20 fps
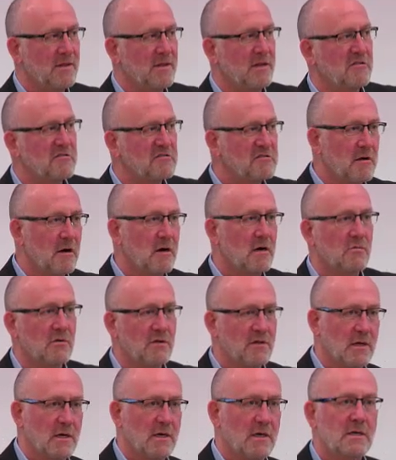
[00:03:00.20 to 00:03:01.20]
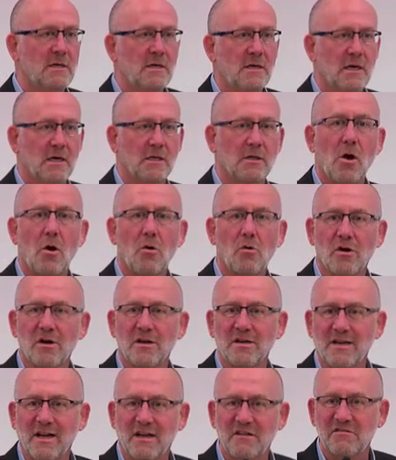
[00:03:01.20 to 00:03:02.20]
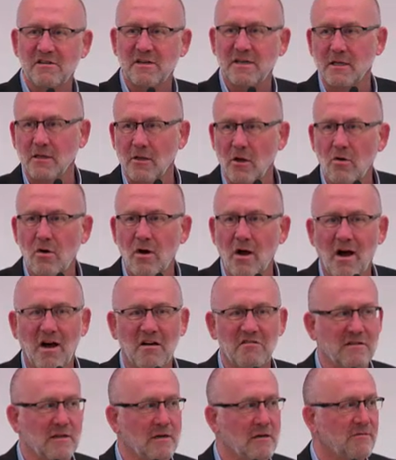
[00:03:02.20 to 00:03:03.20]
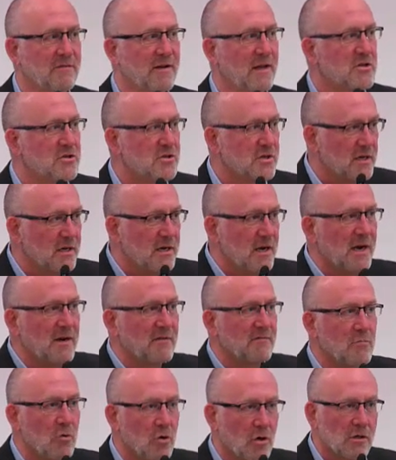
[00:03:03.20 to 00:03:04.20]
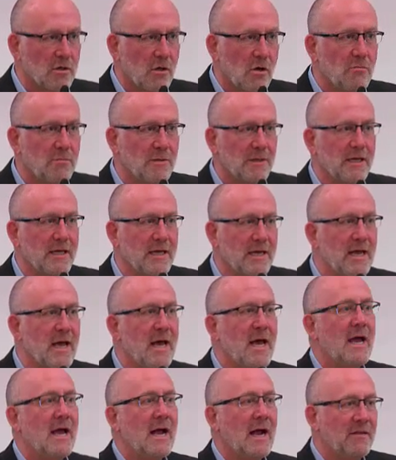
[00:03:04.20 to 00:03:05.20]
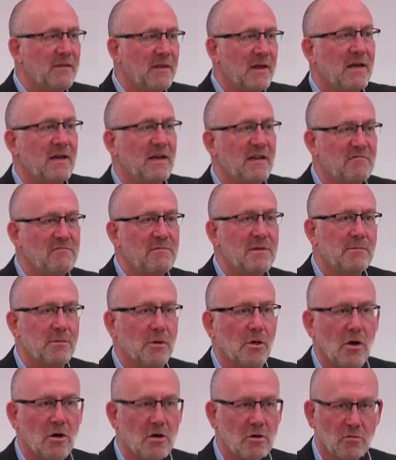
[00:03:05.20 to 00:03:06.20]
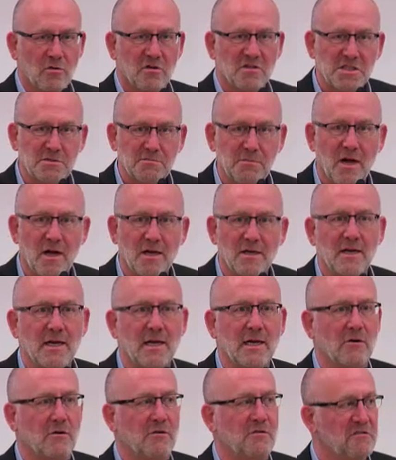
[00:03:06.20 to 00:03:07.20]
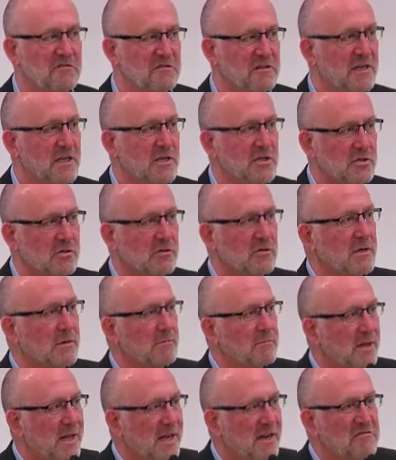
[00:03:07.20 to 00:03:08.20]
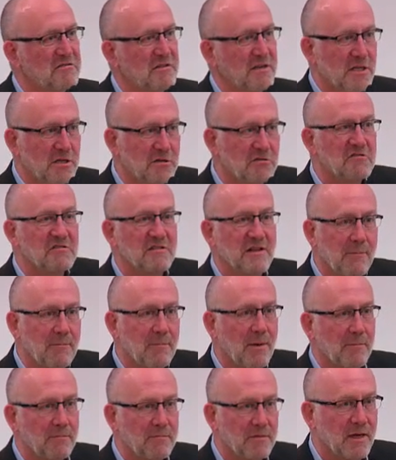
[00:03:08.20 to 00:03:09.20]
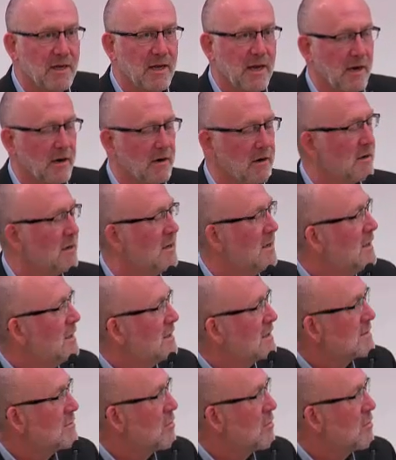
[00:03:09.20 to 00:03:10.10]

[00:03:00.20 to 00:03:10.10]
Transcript: that you start with a lower intensity, low cost intervention kind of more globally, and then if people aren't responding or there's additional complexity, you step up the care to